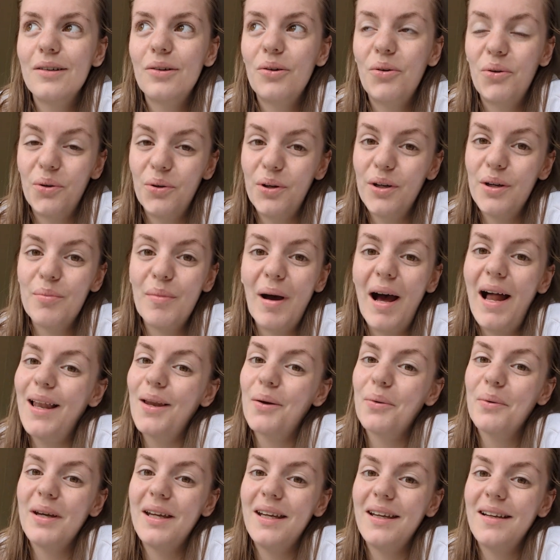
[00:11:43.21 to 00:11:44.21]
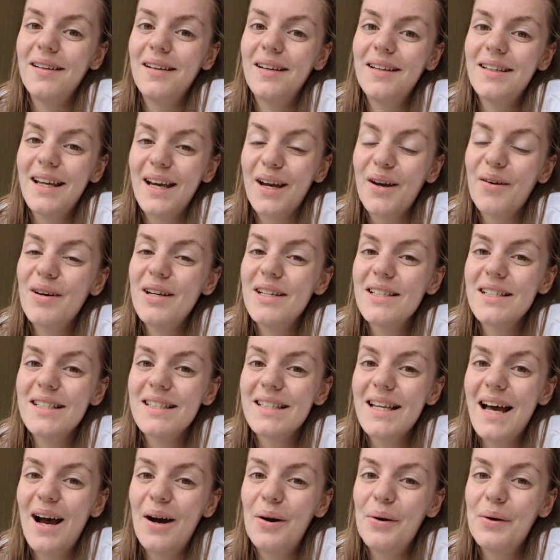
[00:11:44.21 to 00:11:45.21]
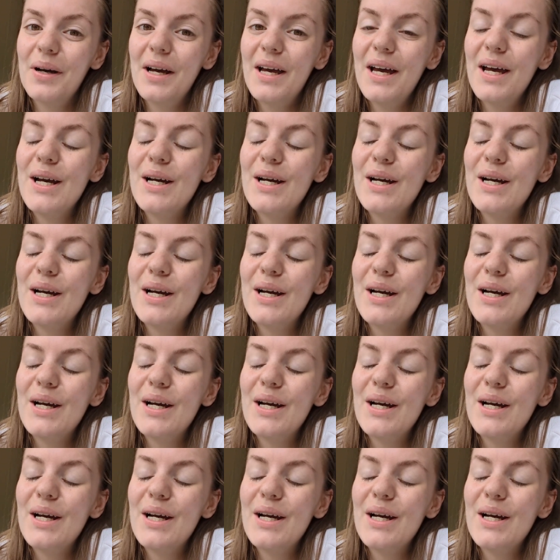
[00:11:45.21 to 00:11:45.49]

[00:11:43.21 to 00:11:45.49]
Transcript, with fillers: autumn Halloween decorations out.